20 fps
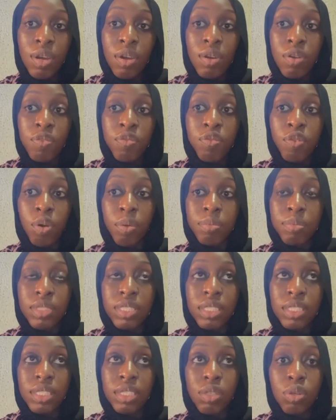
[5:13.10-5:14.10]
from
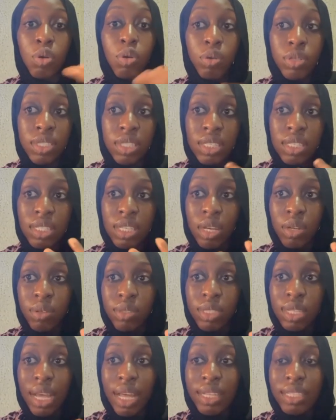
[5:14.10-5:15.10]
the host
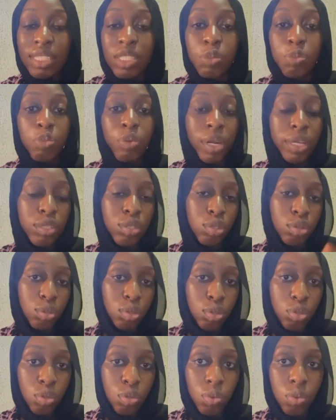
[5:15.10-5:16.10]
cells and spread to
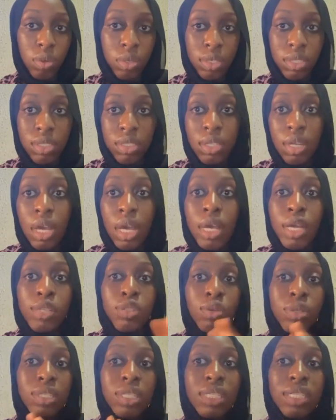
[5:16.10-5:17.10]
new ones.
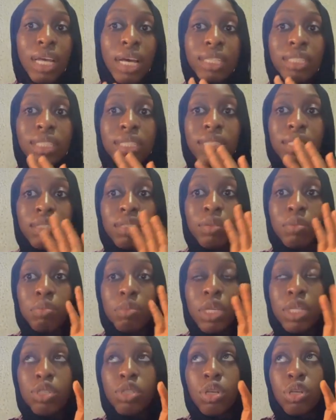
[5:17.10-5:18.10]
So these are the
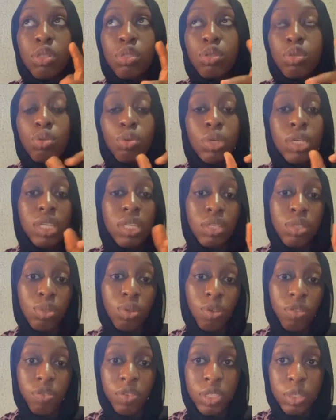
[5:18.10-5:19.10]
major two key
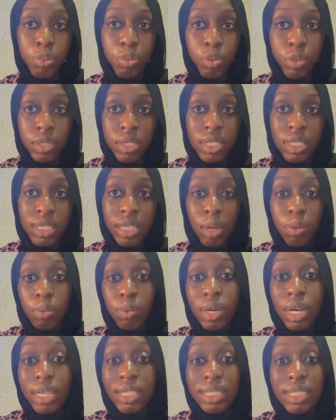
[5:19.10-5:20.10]
surface proteins that
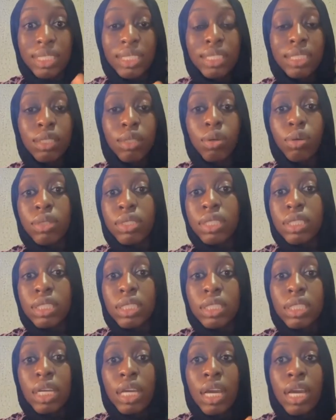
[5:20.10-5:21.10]
we can see on
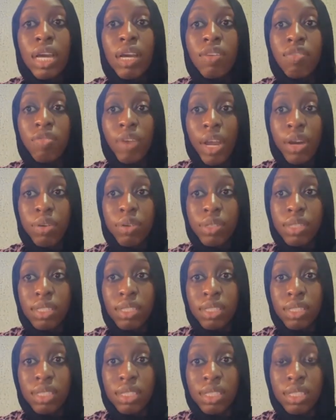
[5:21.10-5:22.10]
the
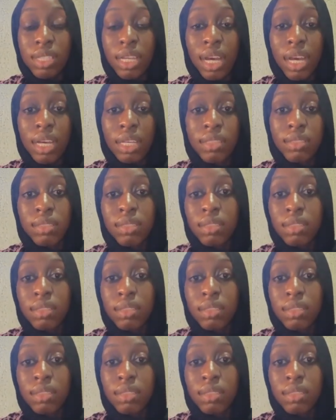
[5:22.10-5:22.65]
viruses that